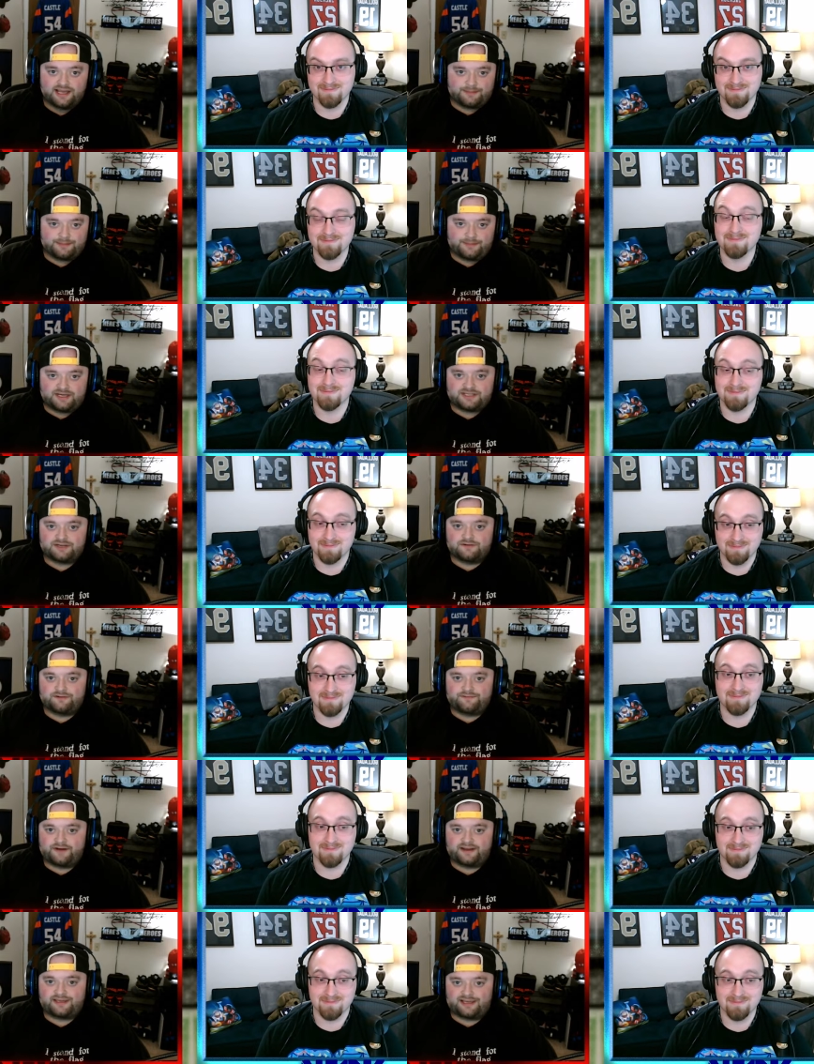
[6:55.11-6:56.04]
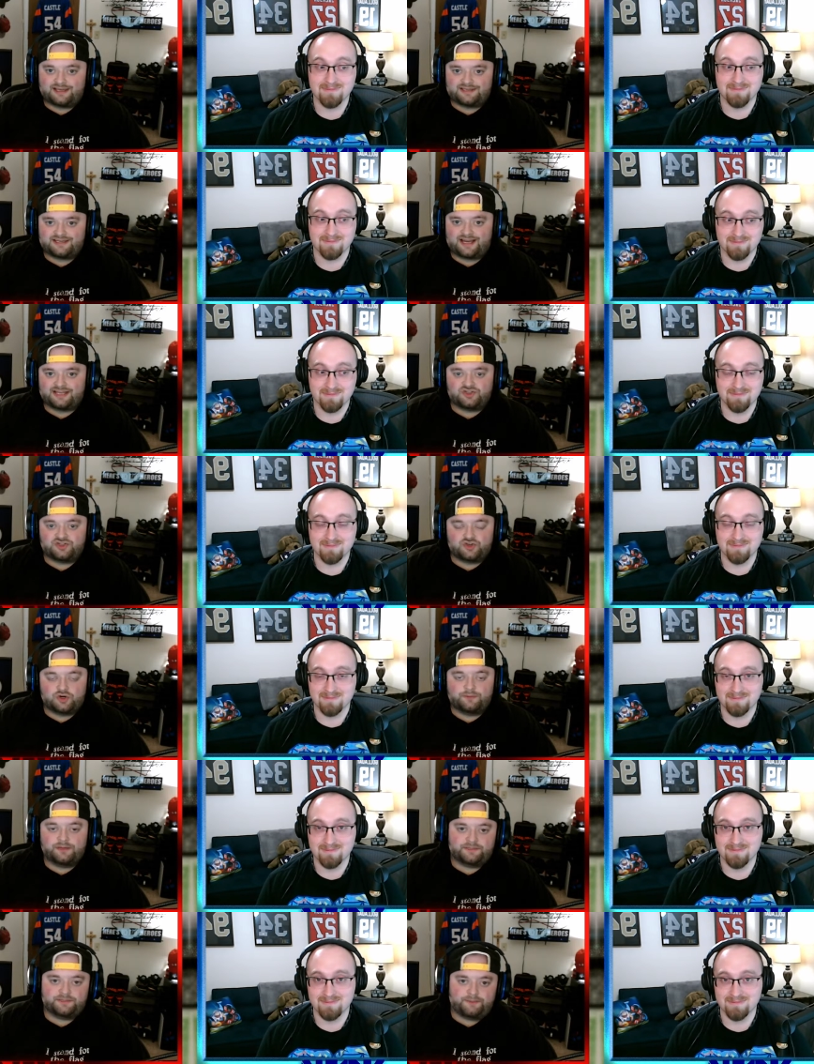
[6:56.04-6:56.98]
Speaker 1: The Minnesota Vikings got so
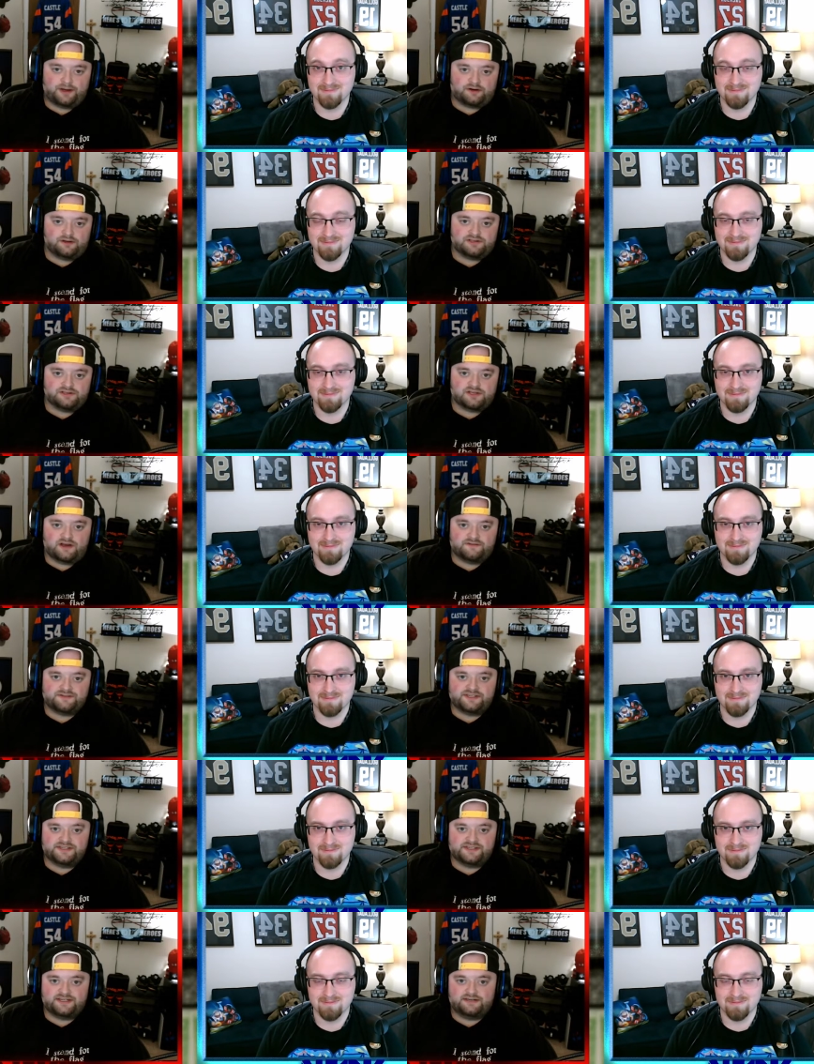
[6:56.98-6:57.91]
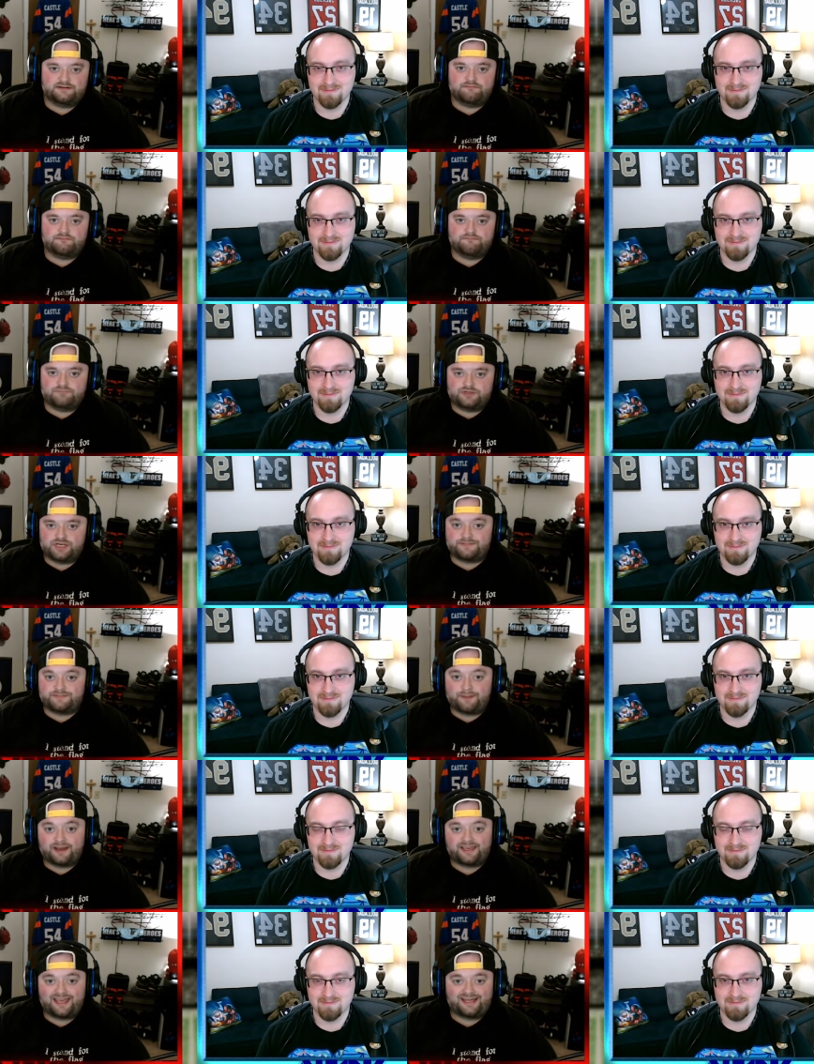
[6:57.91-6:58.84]
much better this offseason just
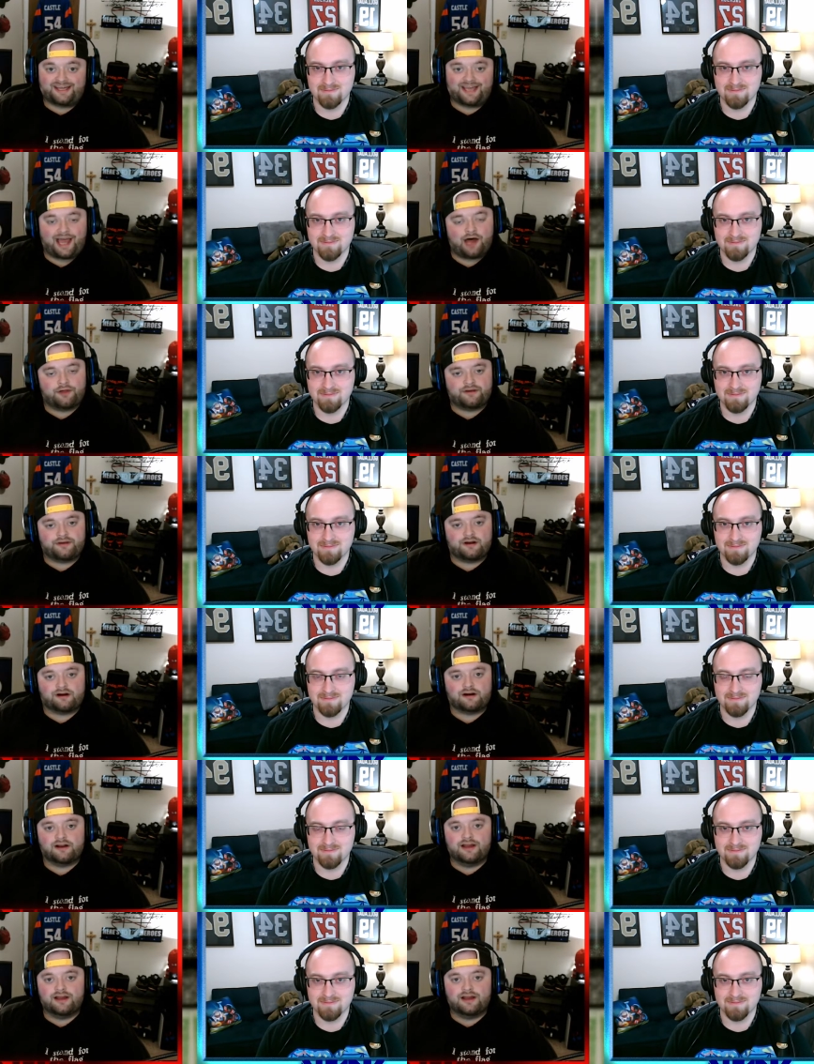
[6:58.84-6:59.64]
by getting healthier.